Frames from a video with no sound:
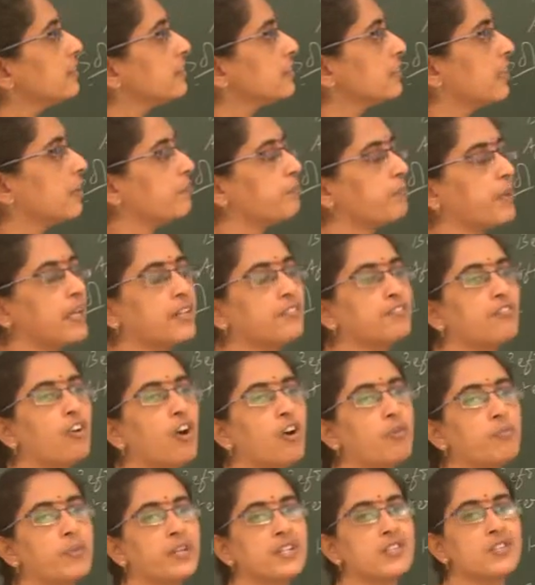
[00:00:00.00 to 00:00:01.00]
the
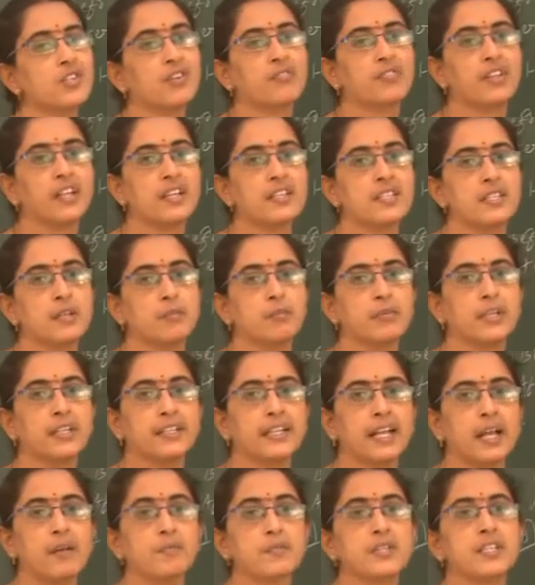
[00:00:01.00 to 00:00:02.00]
performance of the assembly
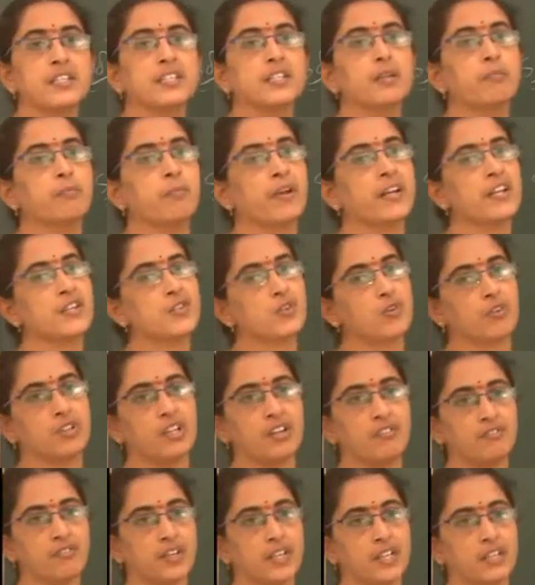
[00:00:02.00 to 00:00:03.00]
times, it depends on
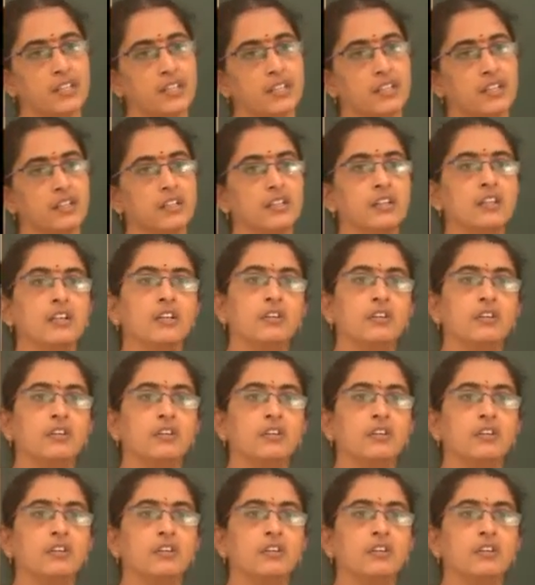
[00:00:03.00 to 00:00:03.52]
the worker,